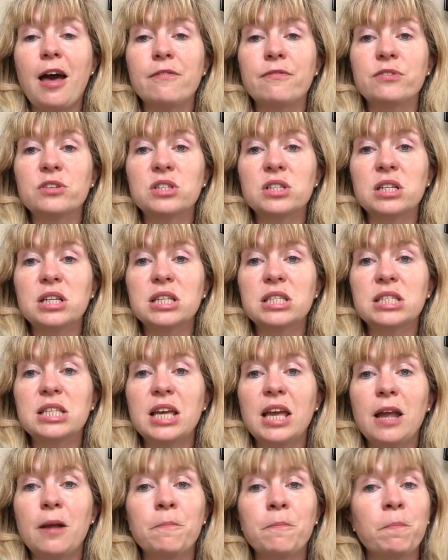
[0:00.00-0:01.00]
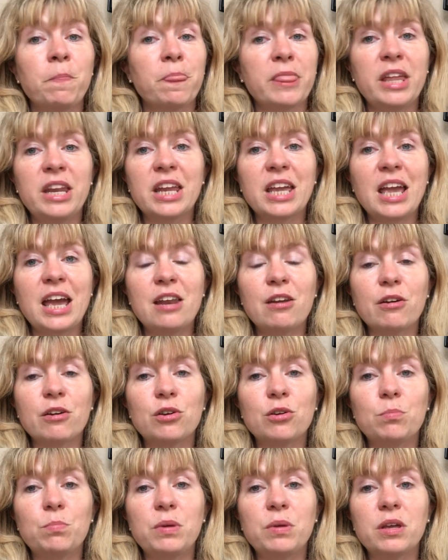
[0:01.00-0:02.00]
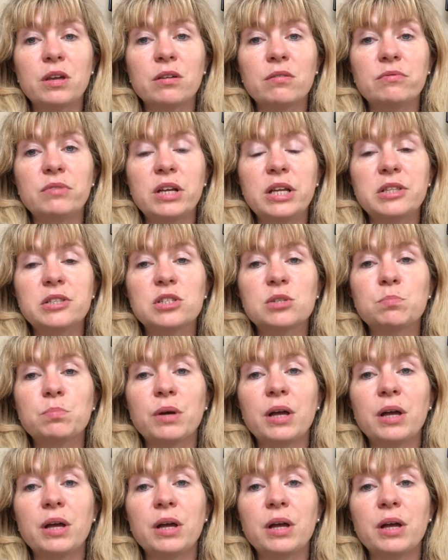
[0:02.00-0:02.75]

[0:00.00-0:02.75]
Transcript: facility, then again, I could be convinced.